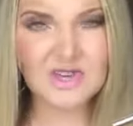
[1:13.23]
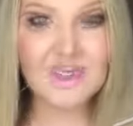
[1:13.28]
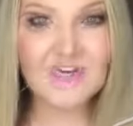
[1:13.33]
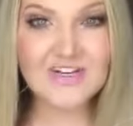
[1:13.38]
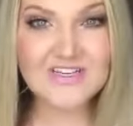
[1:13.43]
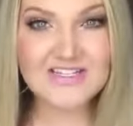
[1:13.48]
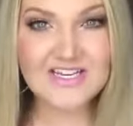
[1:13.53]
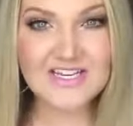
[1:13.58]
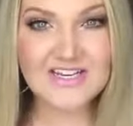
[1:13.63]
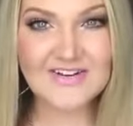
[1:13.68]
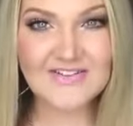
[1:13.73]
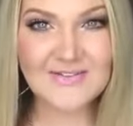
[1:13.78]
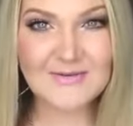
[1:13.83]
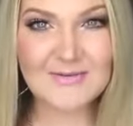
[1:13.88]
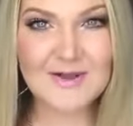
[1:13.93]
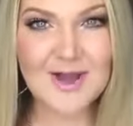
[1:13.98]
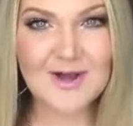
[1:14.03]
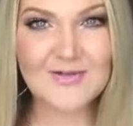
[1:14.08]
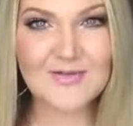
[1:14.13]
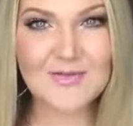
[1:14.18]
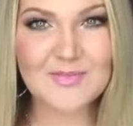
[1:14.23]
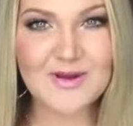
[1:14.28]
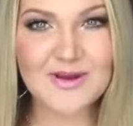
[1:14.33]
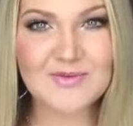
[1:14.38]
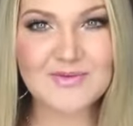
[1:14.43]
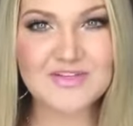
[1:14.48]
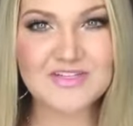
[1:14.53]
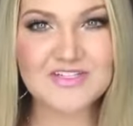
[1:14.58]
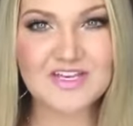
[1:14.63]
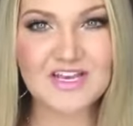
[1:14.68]
My friend Danny from Coffee
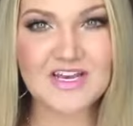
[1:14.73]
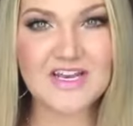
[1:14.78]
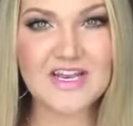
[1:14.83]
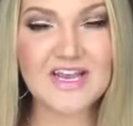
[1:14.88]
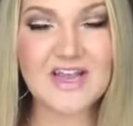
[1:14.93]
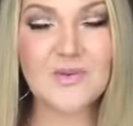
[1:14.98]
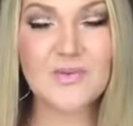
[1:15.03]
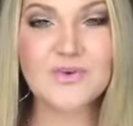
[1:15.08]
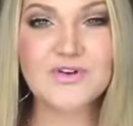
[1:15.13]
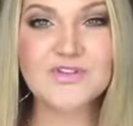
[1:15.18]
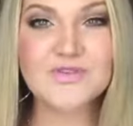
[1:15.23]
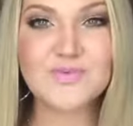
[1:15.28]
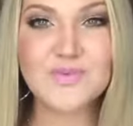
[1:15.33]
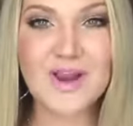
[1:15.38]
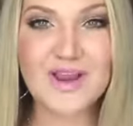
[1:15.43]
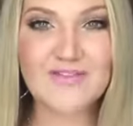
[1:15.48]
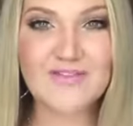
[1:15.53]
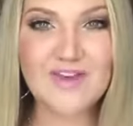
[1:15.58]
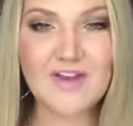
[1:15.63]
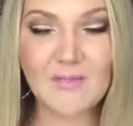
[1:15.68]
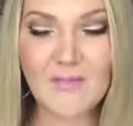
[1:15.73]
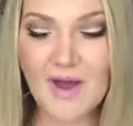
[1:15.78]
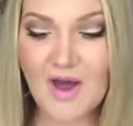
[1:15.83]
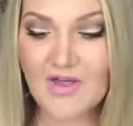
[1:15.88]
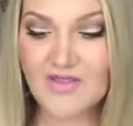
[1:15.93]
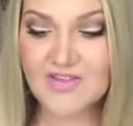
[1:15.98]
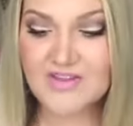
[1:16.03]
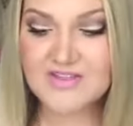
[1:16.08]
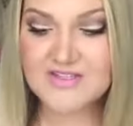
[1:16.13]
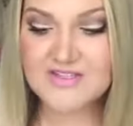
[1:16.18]
Break with Danny was raving
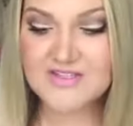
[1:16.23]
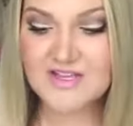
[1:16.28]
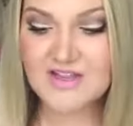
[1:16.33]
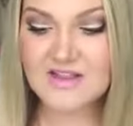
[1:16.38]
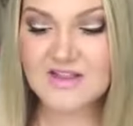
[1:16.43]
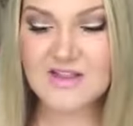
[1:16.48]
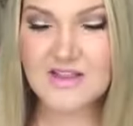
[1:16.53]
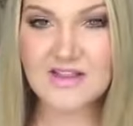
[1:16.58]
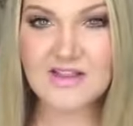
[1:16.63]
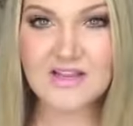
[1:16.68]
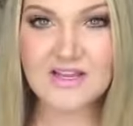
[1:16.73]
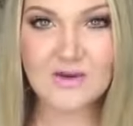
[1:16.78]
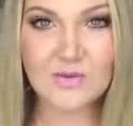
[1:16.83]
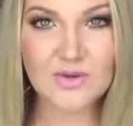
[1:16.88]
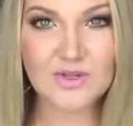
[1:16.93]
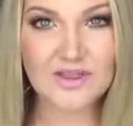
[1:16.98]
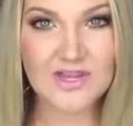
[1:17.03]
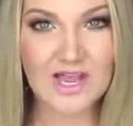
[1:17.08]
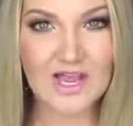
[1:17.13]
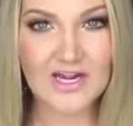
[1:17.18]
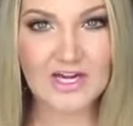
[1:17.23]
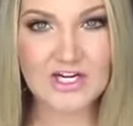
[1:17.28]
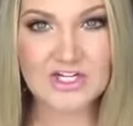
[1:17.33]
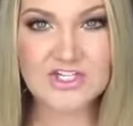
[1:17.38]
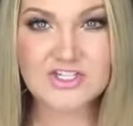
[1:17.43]
about this liquid liner.